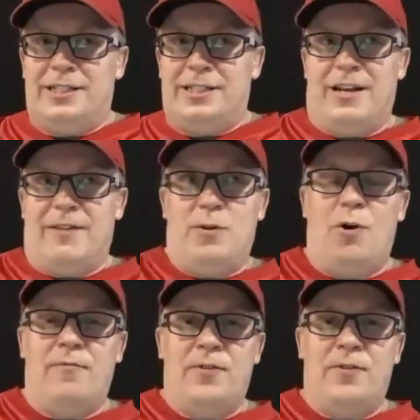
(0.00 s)
said, if you
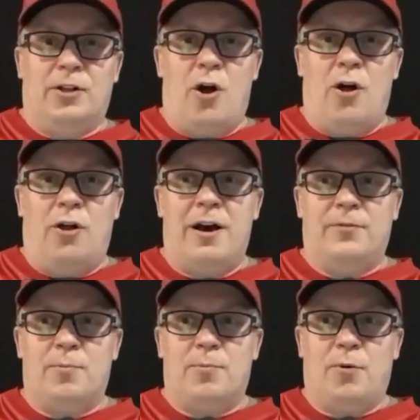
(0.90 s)
want to feel at all
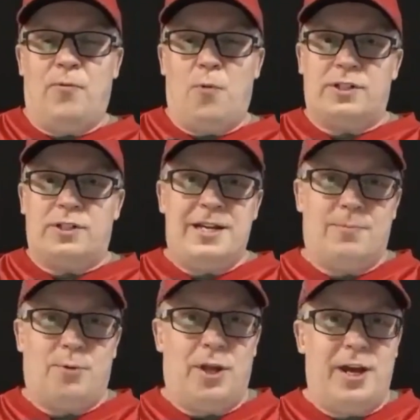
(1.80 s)
comfortable,
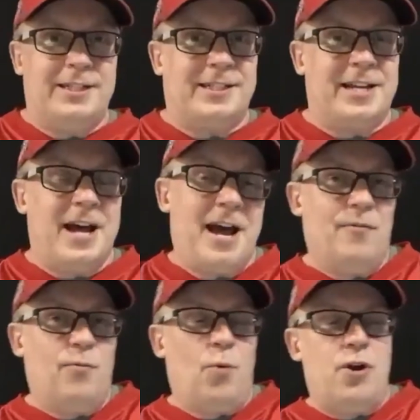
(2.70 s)
14th place is
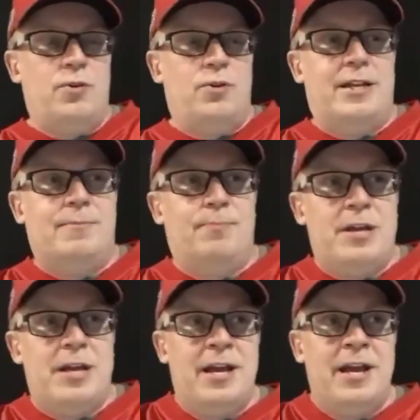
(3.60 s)
kind of where you need to
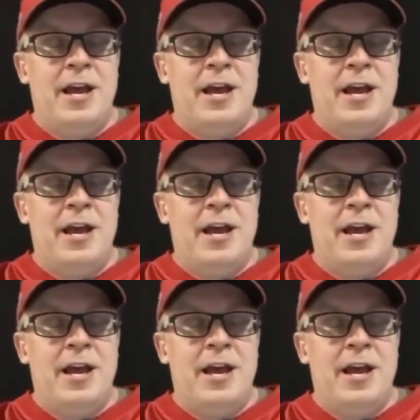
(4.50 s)
be.